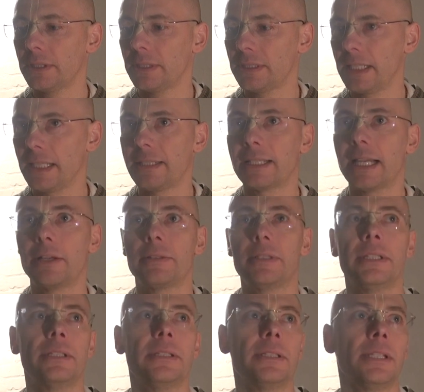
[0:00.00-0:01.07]
takes out
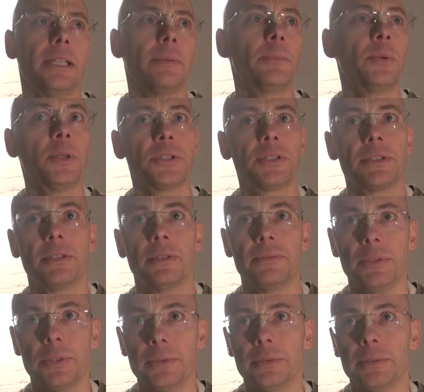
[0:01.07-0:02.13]
the impersonal
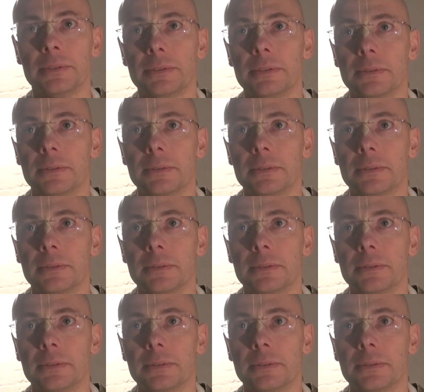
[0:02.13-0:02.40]
view.